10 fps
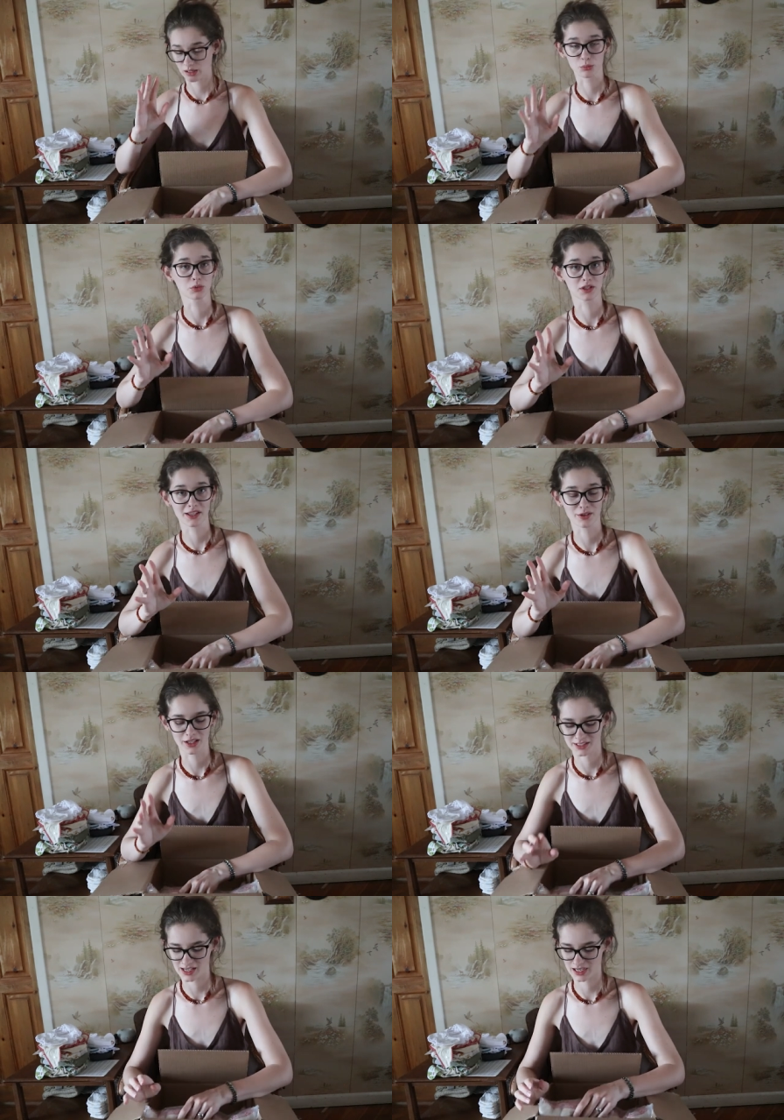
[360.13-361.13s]
I'm really,
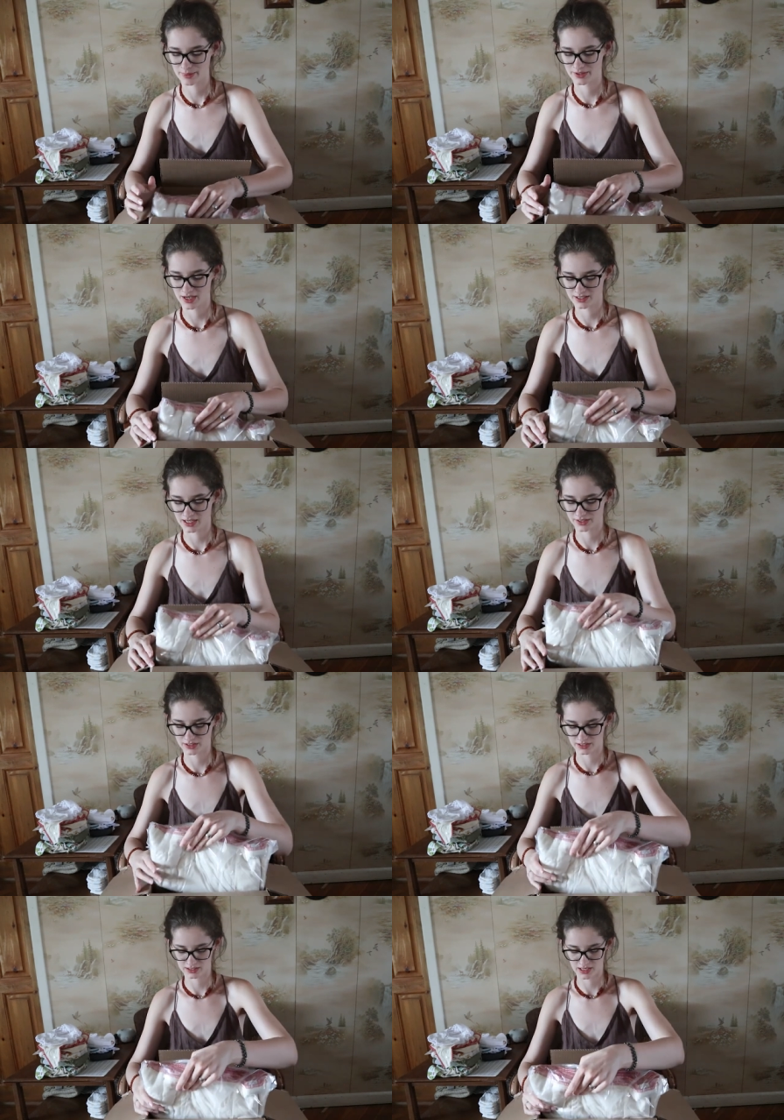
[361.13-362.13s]
really excited about that to add
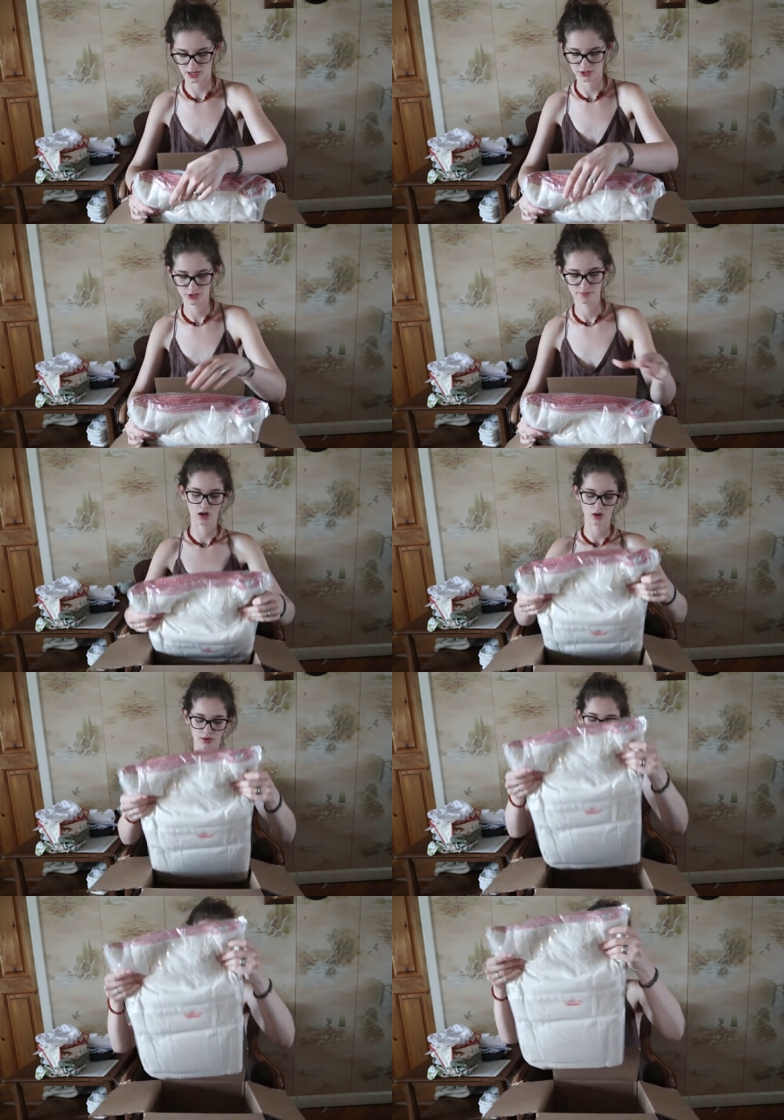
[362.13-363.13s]
to the stash.
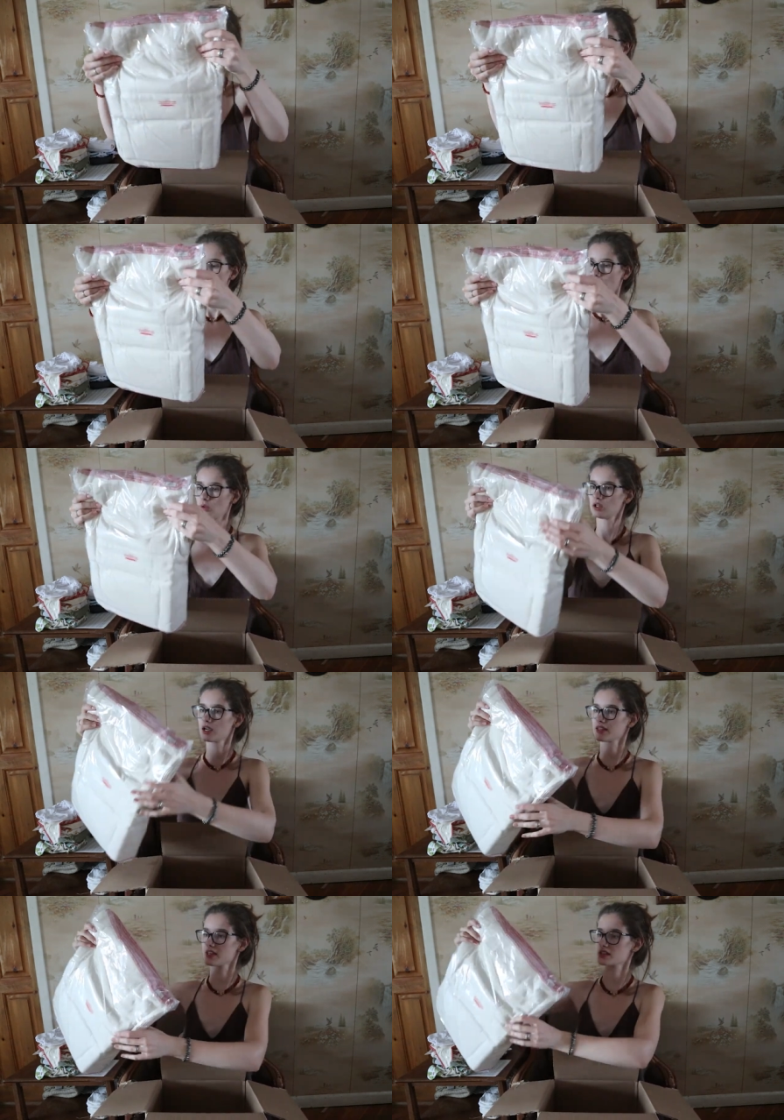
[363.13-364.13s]
Okay, whoa,
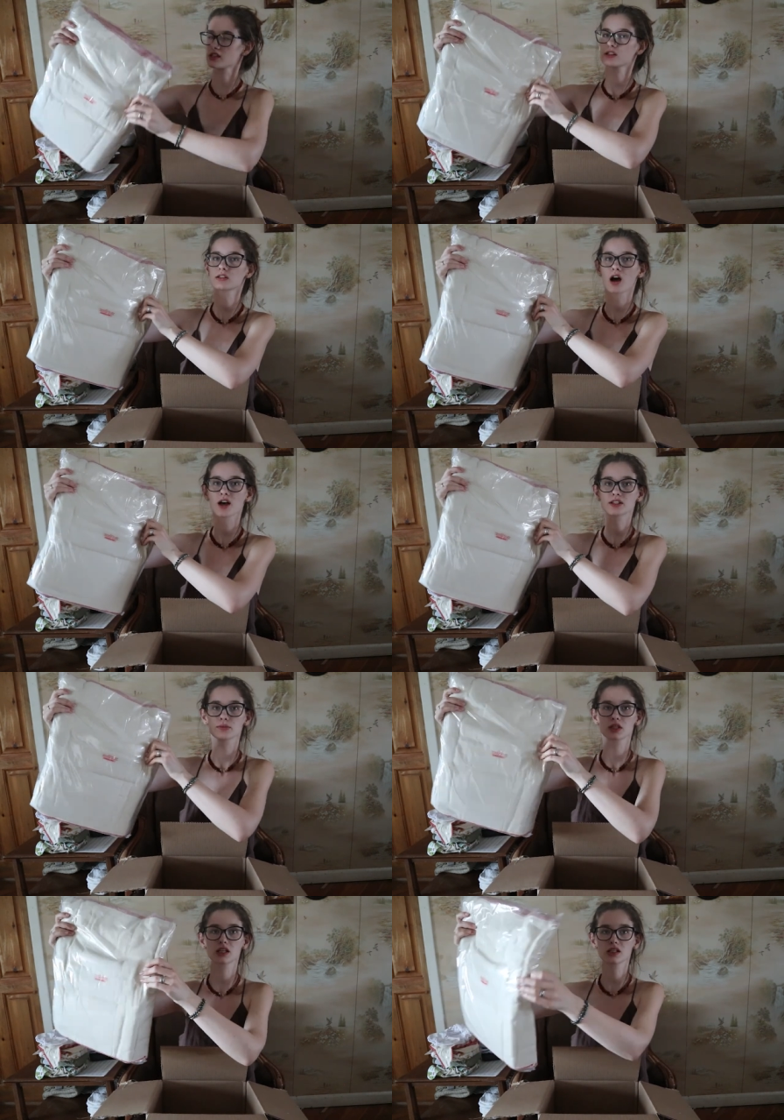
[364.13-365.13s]
look at this. This is
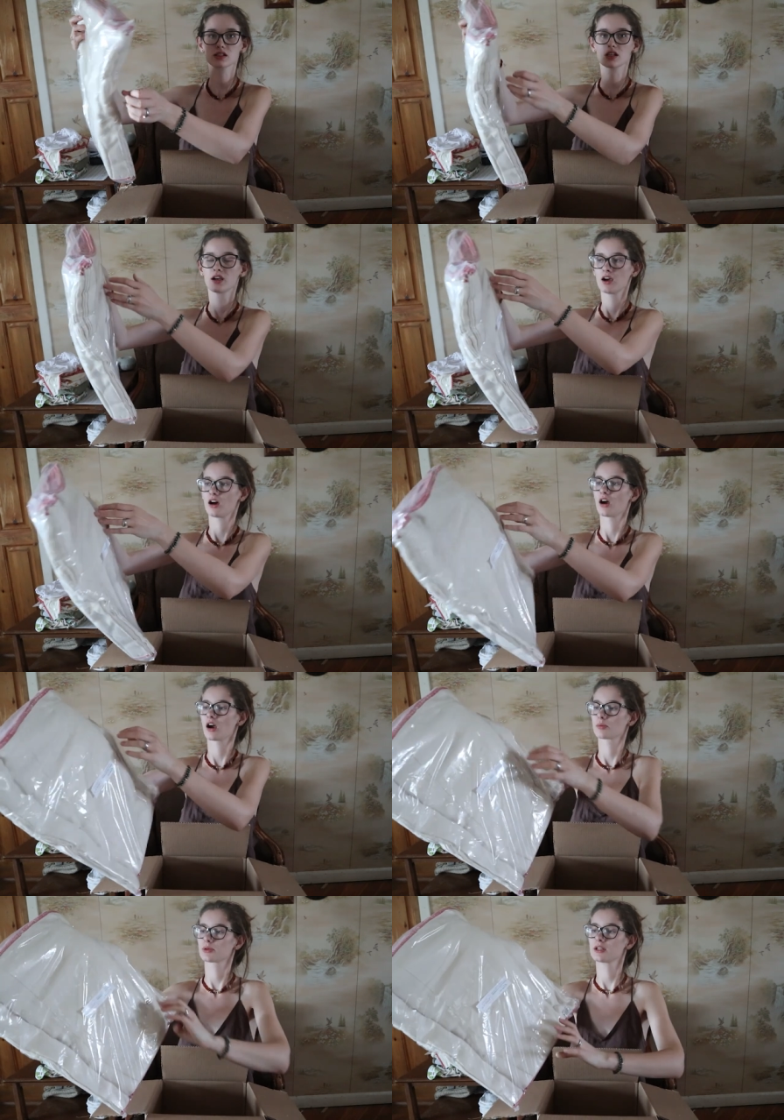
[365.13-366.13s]
awesome. These
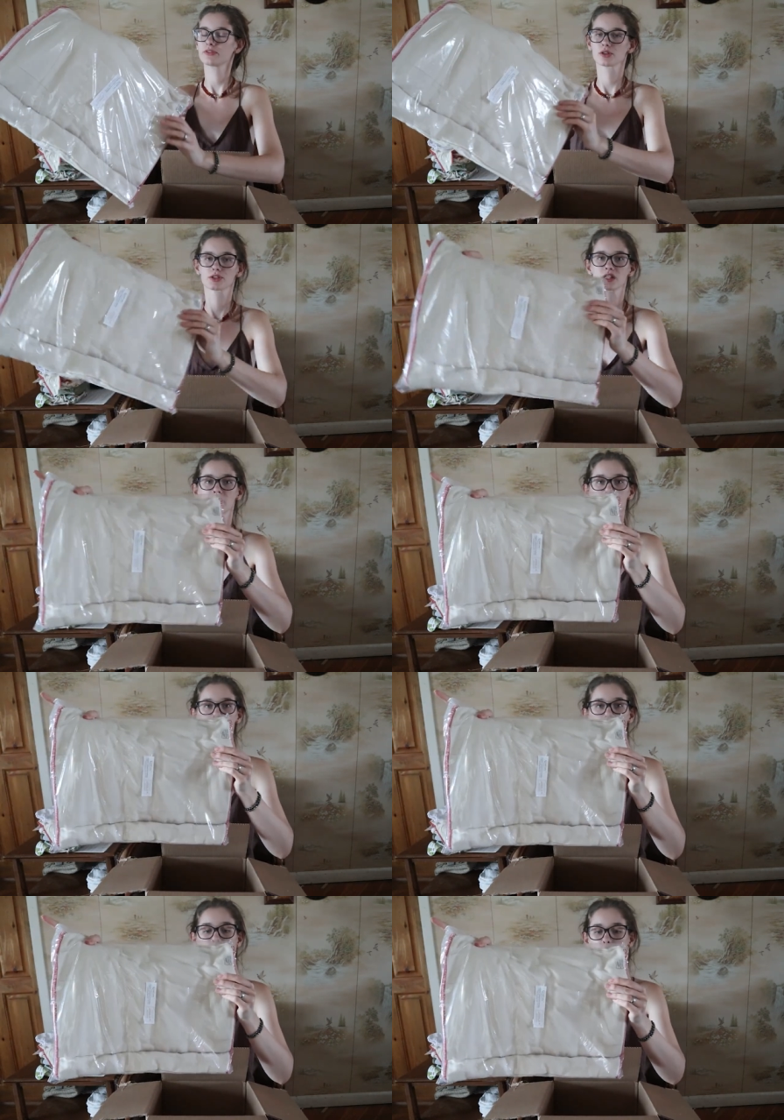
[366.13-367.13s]
are pre-folds. These
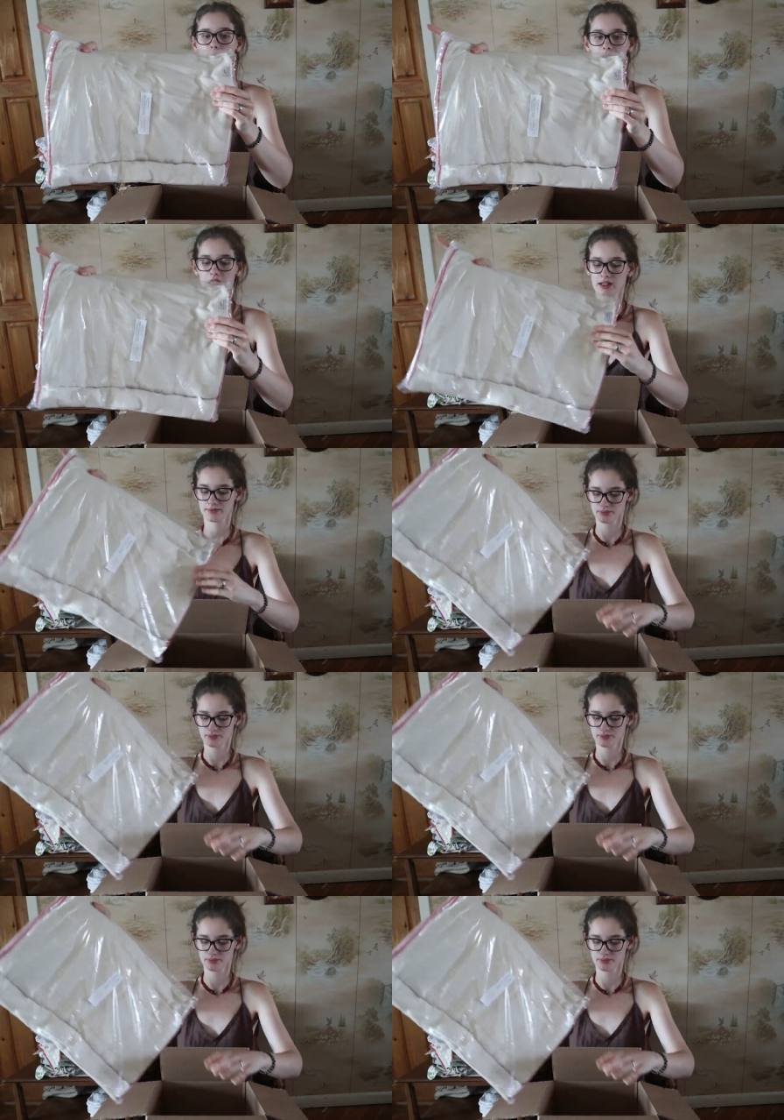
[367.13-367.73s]
are so big.